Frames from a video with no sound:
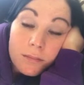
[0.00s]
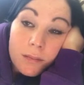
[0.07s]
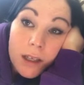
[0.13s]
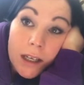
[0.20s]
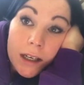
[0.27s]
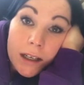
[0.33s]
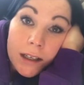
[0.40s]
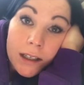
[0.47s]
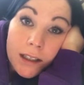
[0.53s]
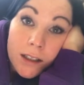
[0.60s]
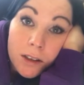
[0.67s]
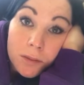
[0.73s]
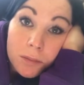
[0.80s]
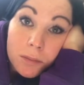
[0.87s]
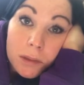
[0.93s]
I
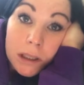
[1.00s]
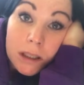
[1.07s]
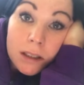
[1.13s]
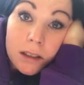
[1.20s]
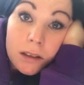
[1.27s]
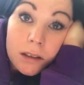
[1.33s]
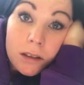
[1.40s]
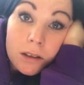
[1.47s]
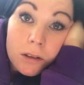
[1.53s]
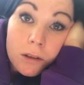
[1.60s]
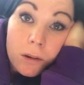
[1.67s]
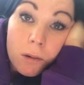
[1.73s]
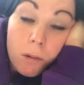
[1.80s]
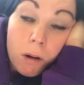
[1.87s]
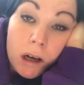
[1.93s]
am
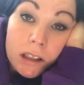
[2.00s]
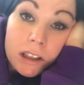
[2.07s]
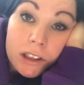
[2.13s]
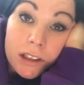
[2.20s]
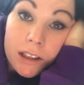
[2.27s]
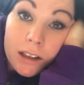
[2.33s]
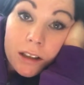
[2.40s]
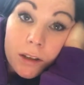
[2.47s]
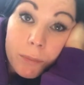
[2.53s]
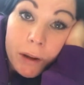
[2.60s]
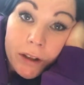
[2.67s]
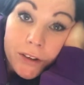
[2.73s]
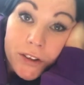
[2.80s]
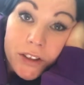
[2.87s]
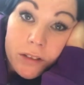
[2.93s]
watching the
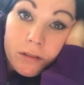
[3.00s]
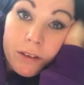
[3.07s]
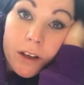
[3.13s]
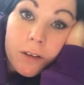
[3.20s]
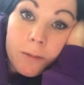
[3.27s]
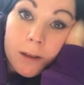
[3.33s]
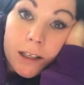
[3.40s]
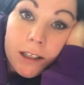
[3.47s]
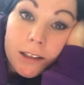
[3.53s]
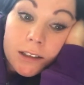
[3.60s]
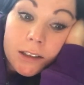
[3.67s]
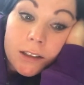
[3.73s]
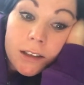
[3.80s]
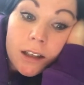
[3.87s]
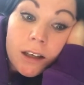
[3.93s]
Bellinger
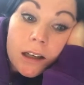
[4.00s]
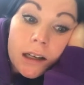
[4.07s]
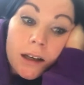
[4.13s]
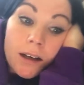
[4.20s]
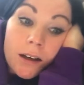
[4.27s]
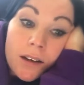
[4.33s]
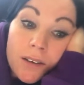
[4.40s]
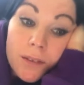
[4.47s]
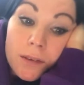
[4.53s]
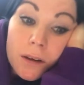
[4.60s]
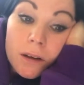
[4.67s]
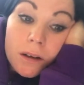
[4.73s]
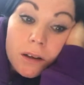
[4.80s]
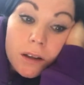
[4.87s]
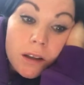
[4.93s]
family's
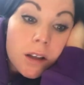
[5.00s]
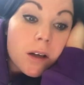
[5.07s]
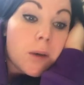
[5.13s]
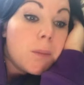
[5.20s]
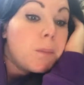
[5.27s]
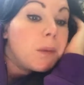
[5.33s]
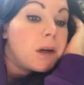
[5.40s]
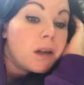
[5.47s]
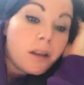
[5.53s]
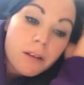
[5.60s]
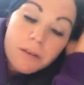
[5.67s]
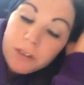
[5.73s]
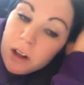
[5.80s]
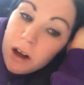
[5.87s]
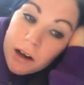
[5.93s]
birth birth
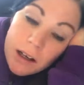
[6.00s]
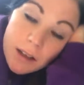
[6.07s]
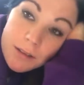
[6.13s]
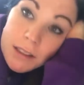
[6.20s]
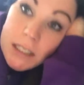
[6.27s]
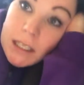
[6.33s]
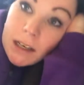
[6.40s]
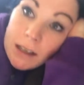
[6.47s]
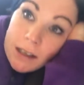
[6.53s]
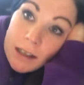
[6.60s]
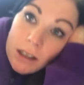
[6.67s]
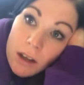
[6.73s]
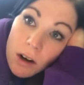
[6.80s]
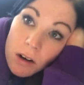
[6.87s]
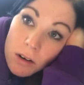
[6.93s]
vlog of
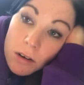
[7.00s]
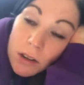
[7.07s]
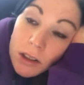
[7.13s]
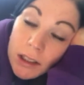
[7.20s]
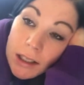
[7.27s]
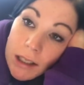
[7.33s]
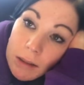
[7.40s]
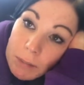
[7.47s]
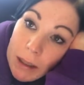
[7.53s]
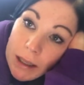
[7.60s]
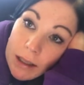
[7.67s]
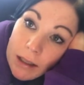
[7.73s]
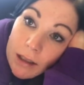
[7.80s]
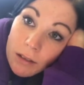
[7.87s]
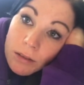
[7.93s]
Duncan. Holy
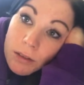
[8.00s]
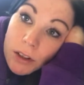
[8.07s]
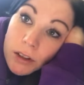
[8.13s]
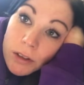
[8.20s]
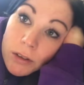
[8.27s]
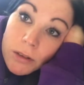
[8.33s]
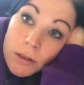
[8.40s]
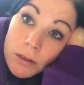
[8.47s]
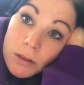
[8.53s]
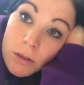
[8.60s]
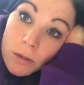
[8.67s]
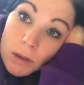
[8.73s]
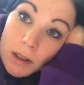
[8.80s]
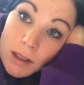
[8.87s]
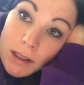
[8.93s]
man, if you
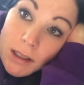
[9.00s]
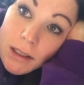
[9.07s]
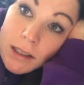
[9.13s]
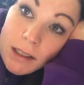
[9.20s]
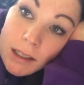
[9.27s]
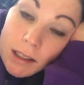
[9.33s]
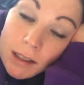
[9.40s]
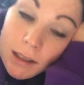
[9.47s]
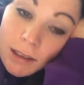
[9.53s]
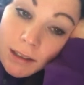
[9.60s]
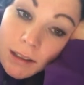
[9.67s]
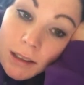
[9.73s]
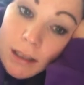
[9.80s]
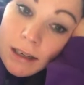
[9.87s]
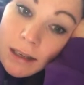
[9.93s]
want to see
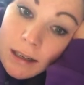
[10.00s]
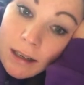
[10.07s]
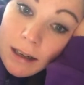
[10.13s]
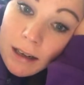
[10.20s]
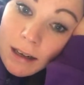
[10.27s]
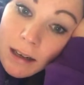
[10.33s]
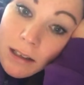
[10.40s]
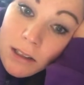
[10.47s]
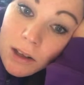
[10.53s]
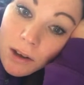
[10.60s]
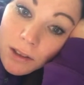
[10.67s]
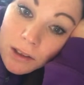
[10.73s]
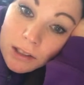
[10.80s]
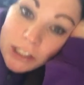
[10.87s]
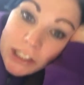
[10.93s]
it, it's
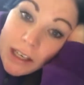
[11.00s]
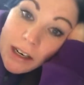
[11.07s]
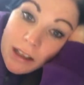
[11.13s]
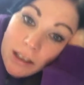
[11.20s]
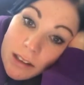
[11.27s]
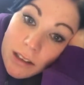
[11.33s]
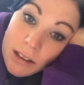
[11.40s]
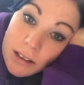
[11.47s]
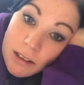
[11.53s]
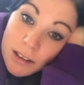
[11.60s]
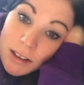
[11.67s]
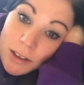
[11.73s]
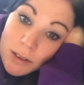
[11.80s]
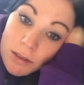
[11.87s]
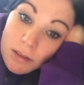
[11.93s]
on their
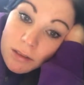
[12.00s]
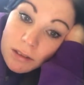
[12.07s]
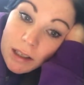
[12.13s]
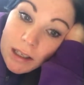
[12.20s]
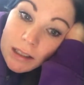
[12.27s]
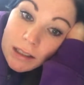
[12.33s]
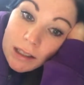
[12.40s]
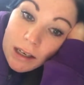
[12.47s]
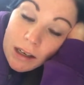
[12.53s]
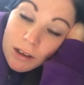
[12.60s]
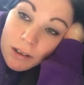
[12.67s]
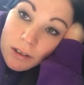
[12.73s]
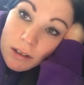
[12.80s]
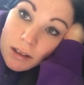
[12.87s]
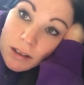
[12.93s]
channel right
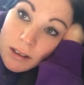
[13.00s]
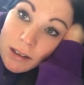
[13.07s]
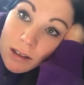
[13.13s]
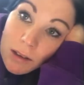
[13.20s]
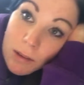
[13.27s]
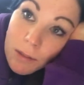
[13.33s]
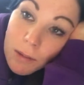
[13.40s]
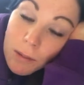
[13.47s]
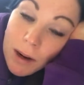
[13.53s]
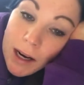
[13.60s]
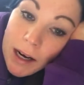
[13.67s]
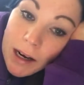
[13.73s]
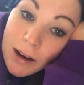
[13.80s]
now and wow.